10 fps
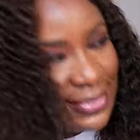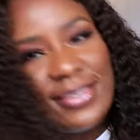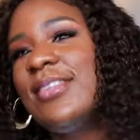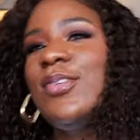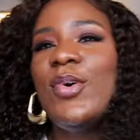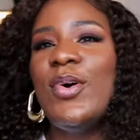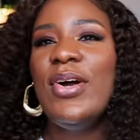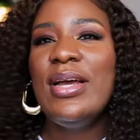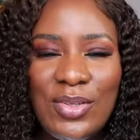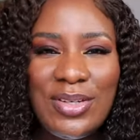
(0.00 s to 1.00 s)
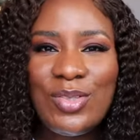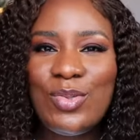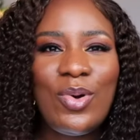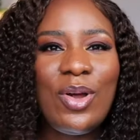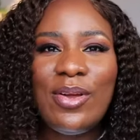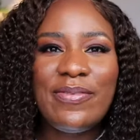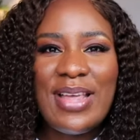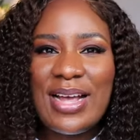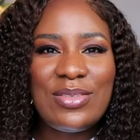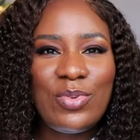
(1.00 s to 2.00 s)
in it so you don't need to do all of
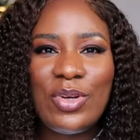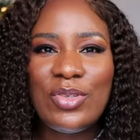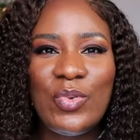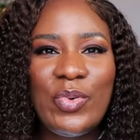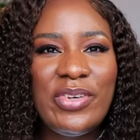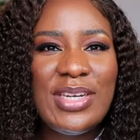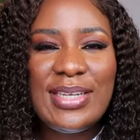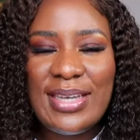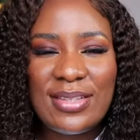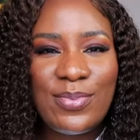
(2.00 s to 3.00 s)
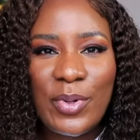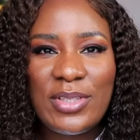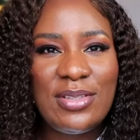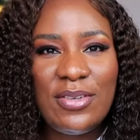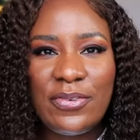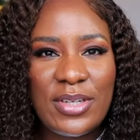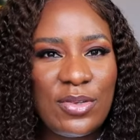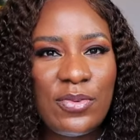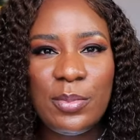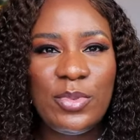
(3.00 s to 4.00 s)
that because you won't really get much
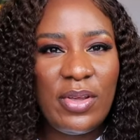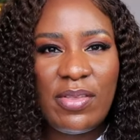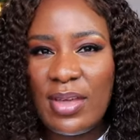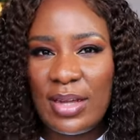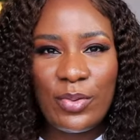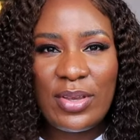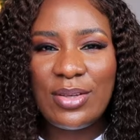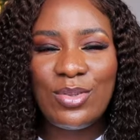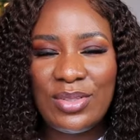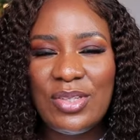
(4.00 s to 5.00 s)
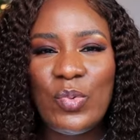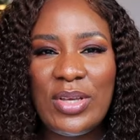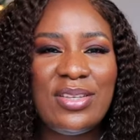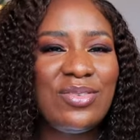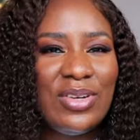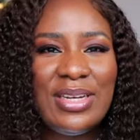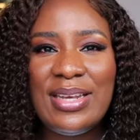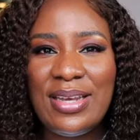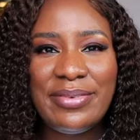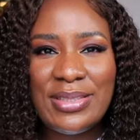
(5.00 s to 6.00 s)
difference from doing that okay so this wig is
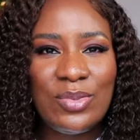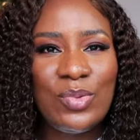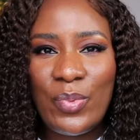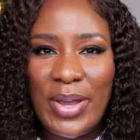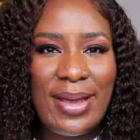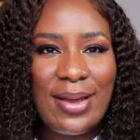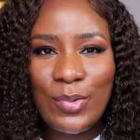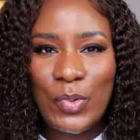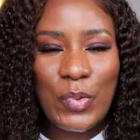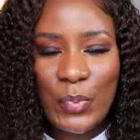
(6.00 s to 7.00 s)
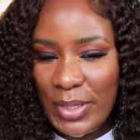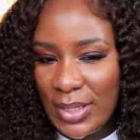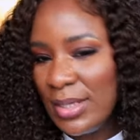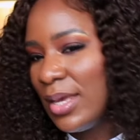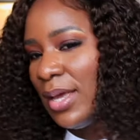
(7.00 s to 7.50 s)
really a ready to wear and go wig